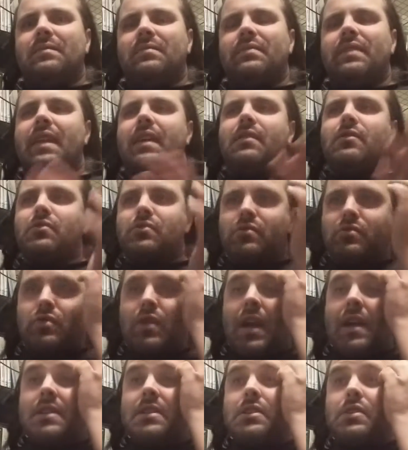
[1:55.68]
They
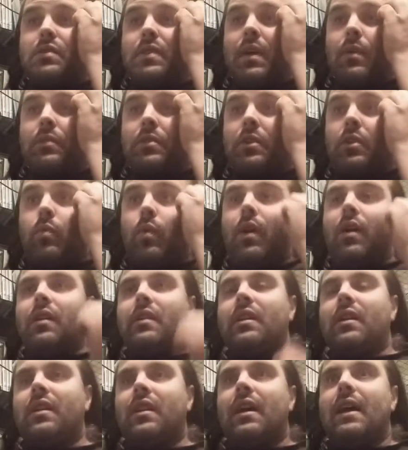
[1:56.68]
tried to do that with the
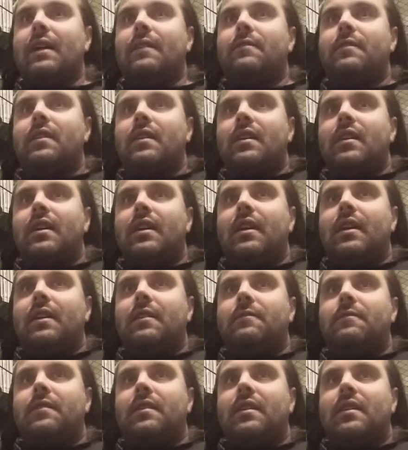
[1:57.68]
quality of life
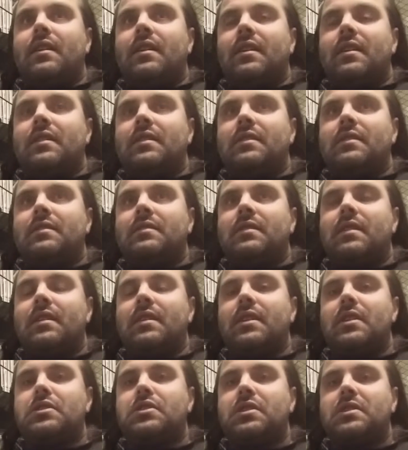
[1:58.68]

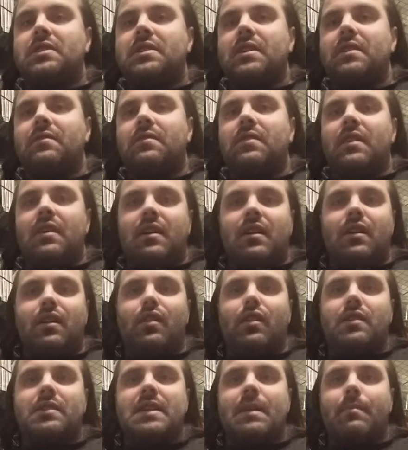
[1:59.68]
initiative a
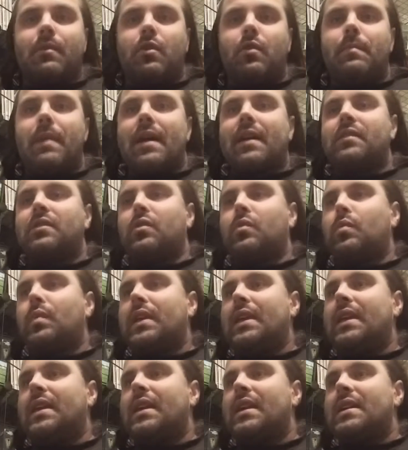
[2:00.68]
long time ago, back in the
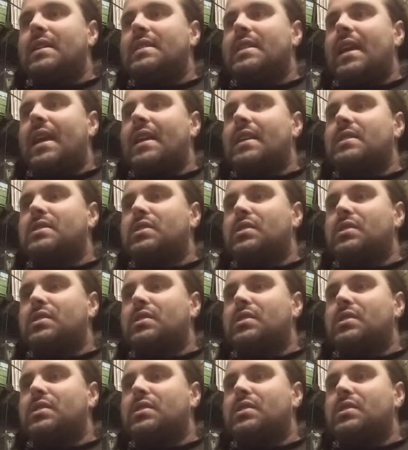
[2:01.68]
Wii days.